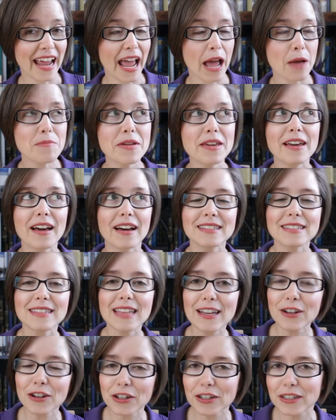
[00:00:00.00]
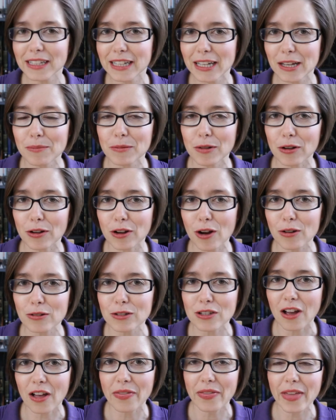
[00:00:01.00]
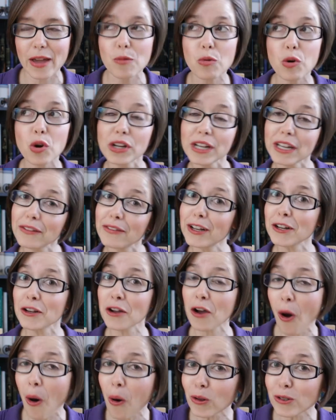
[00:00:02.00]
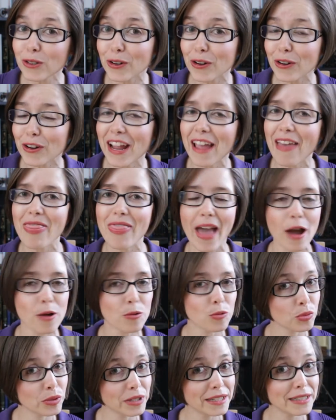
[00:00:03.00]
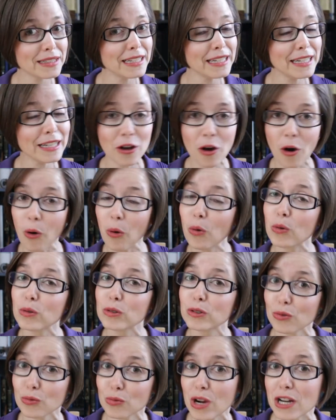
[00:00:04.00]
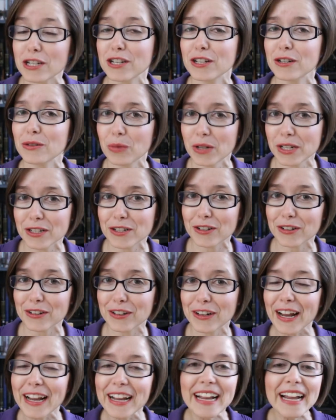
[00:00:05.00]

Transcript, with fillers: And because they couldn't keep their coats on, they were even colder in that really cold Russian winter.